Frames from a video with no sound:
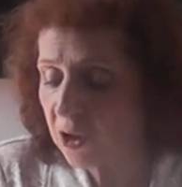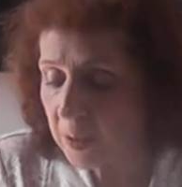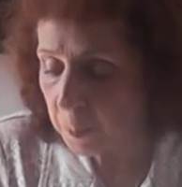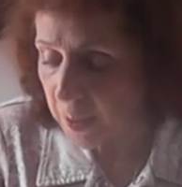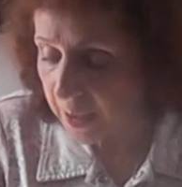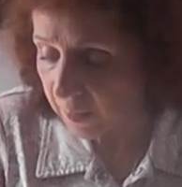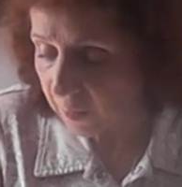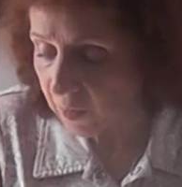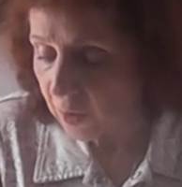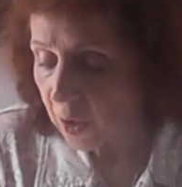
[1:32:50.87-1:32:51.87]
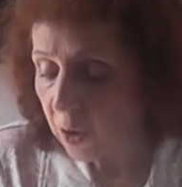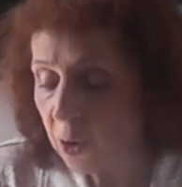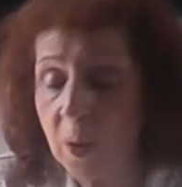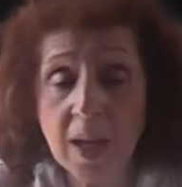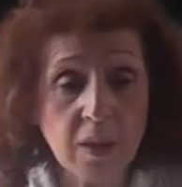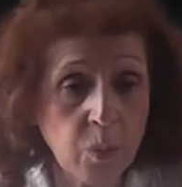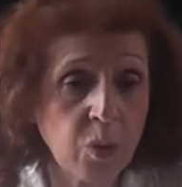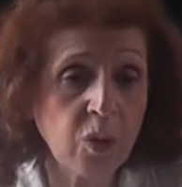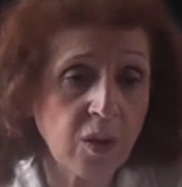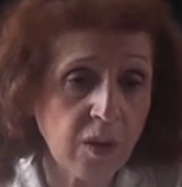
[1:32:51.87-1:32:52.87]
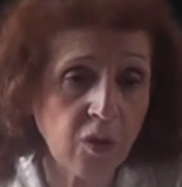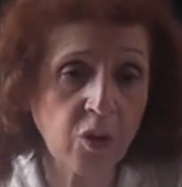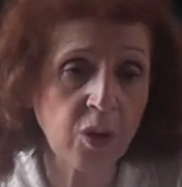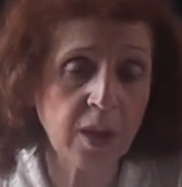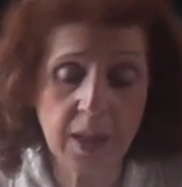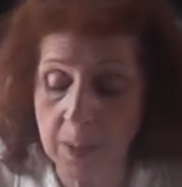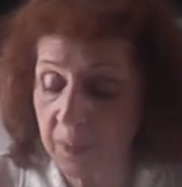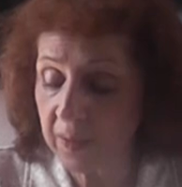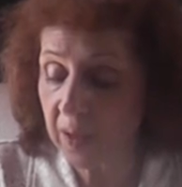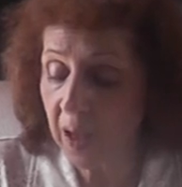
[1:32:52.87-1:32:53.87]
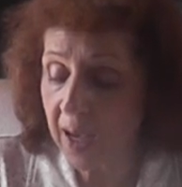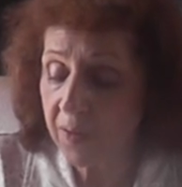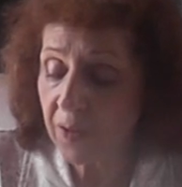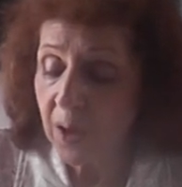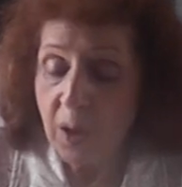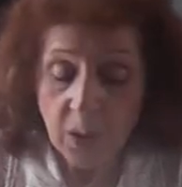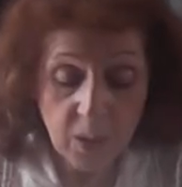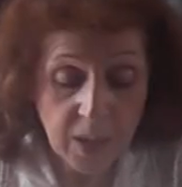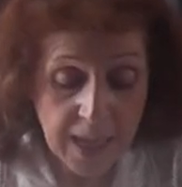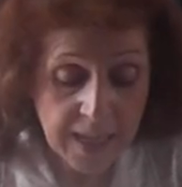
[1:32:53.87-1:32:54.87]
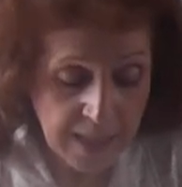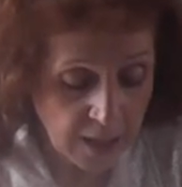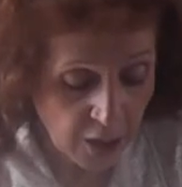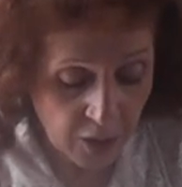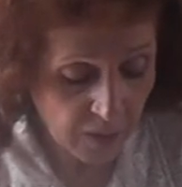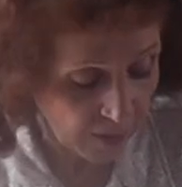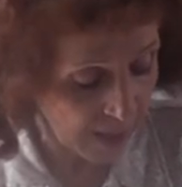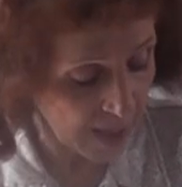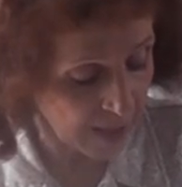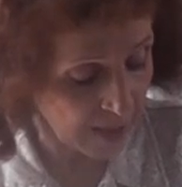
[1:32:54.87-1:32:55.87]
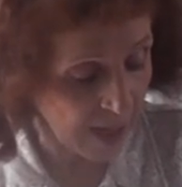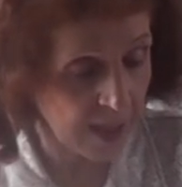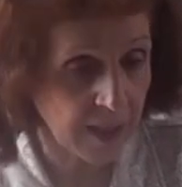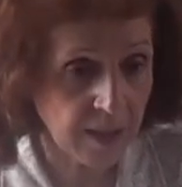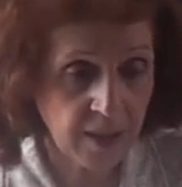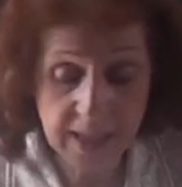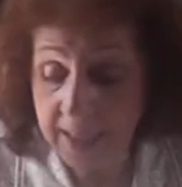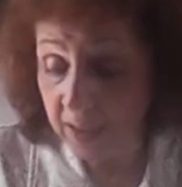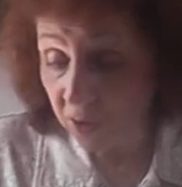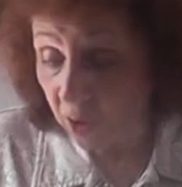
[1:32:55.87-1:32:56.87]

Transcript: to the beast who had the wound of the sword and comes to life. Okay, it looks like like he had